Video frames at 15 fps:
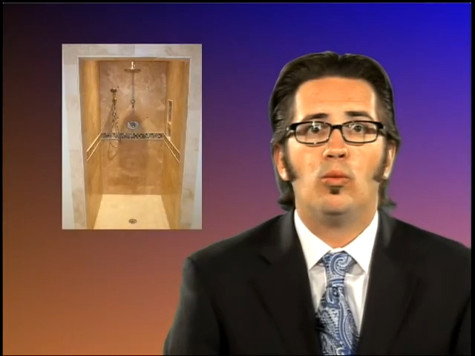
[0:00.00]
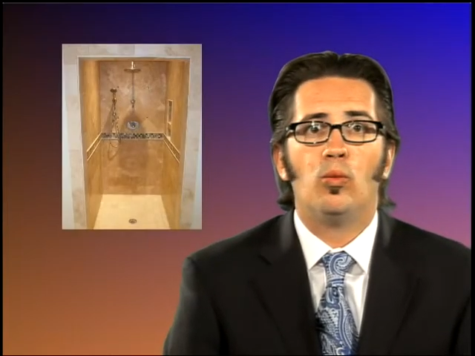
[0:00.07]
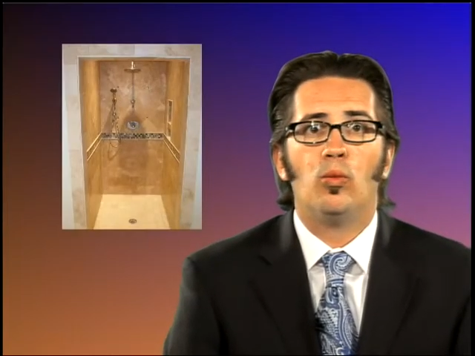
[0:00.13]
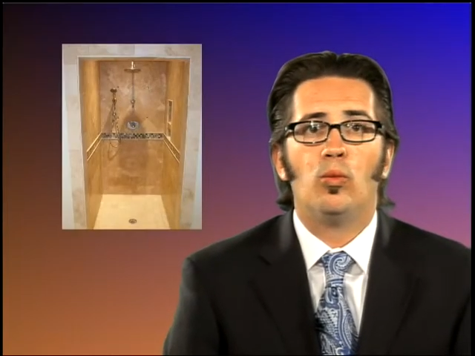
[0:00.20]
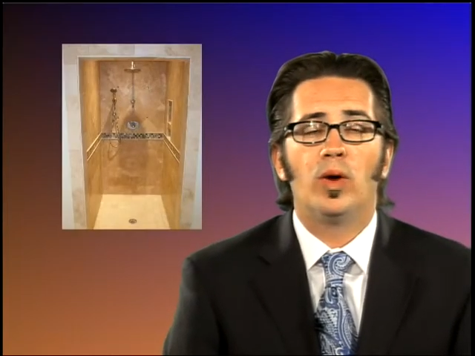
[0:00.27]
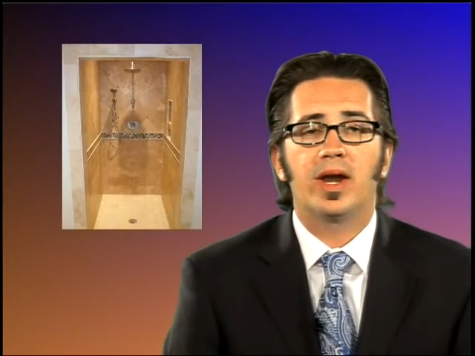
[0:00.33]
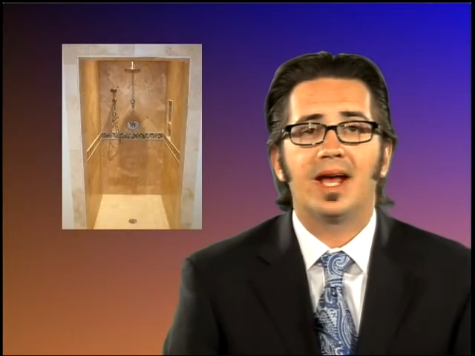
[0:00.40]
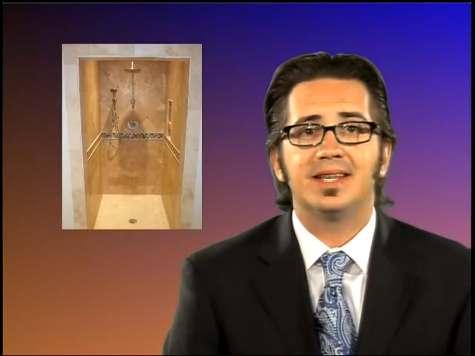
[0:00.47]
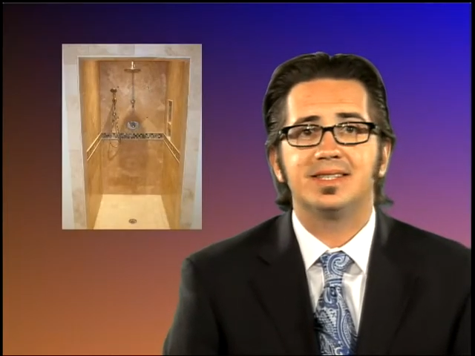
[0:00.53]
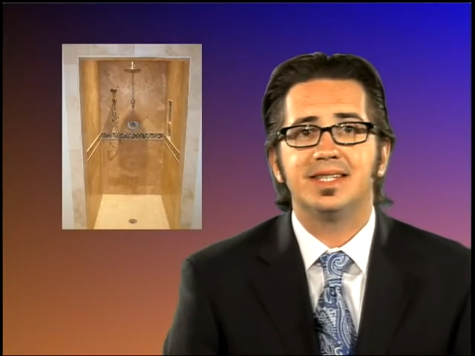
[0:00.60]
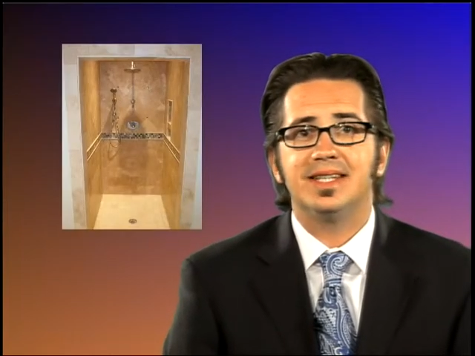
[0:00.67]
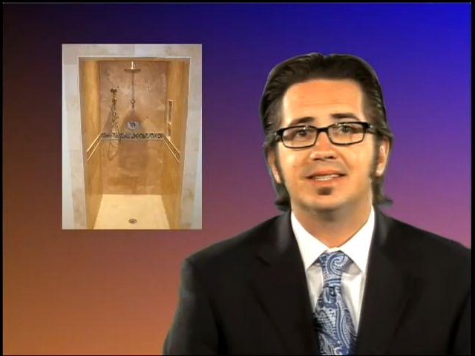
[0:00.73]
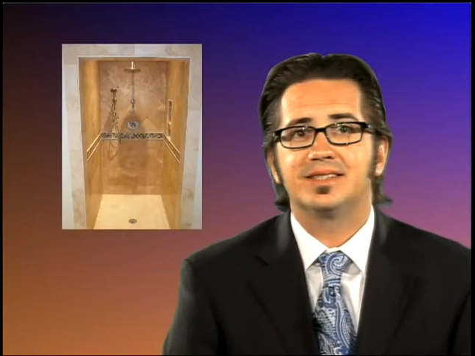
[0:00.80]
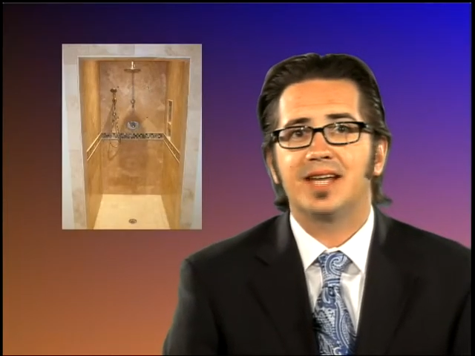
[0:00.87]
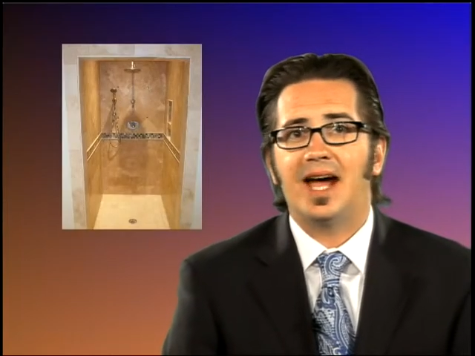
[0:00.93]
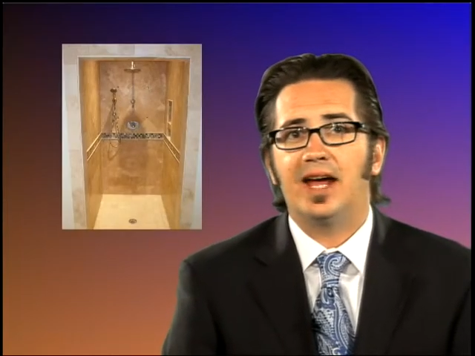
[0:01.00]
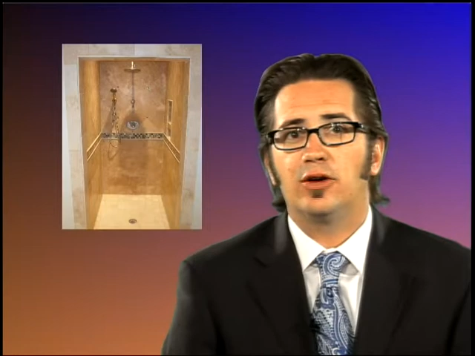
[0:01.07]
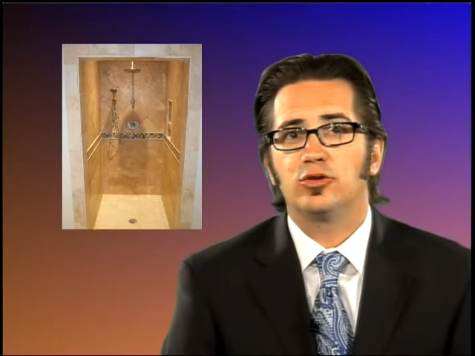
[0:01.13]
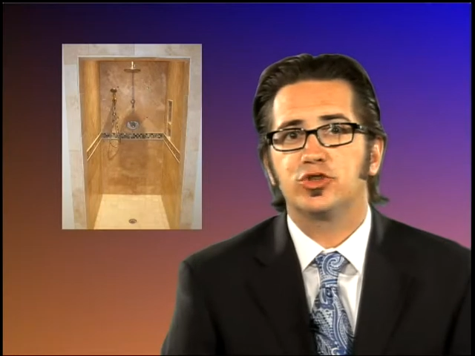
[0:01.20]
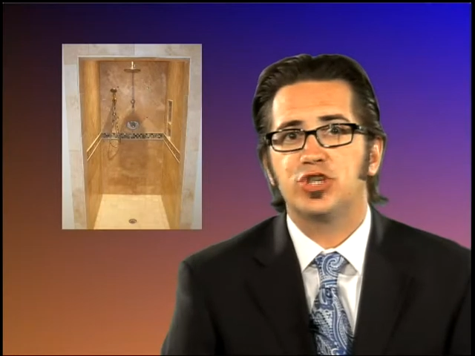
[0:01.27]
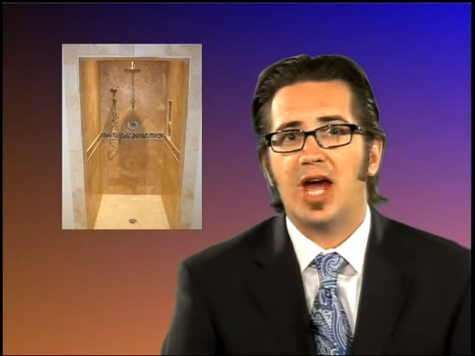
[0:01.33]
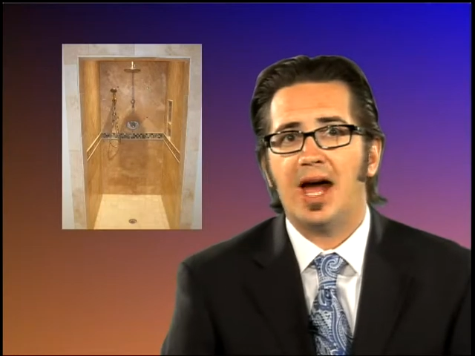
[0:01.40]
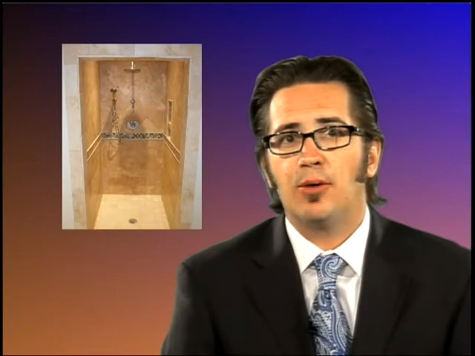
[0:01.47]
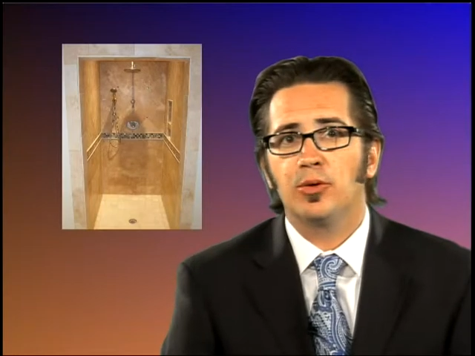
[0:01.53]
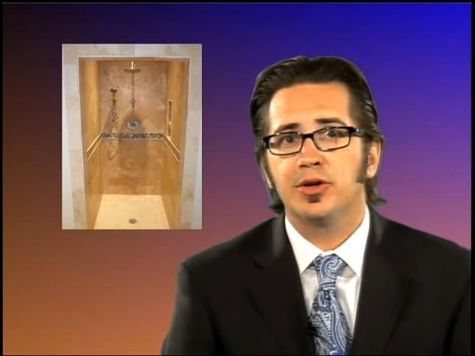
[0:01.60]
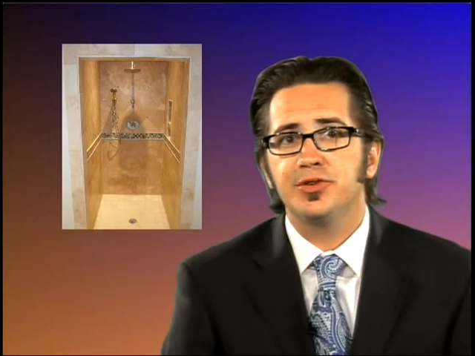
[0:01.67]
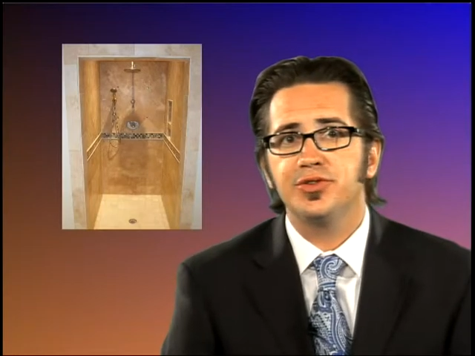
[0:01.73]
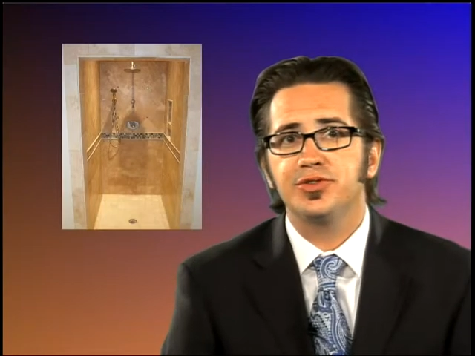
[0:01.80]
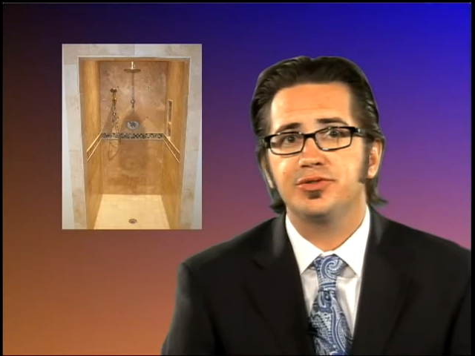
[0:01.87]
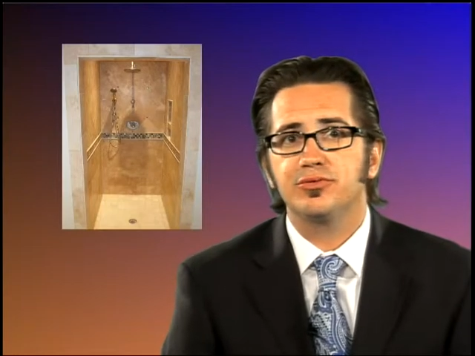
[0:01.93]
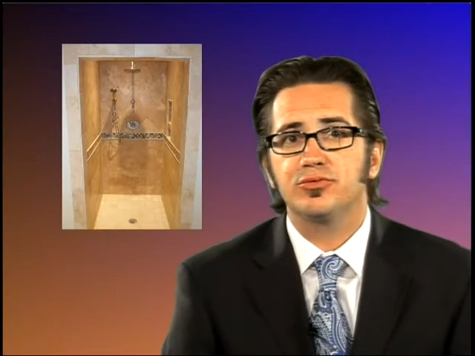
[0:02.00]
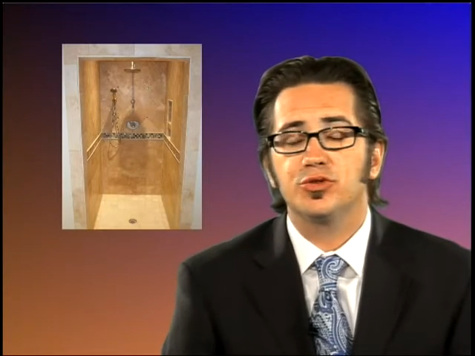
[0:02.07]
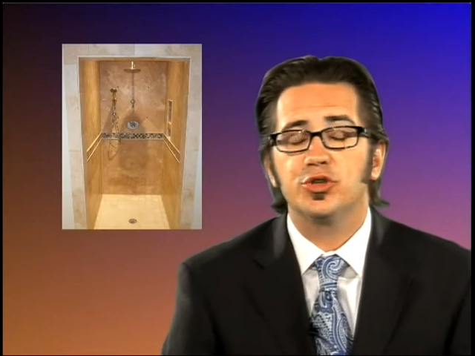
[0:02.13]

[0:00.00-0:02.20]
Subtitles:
What I see is tile showers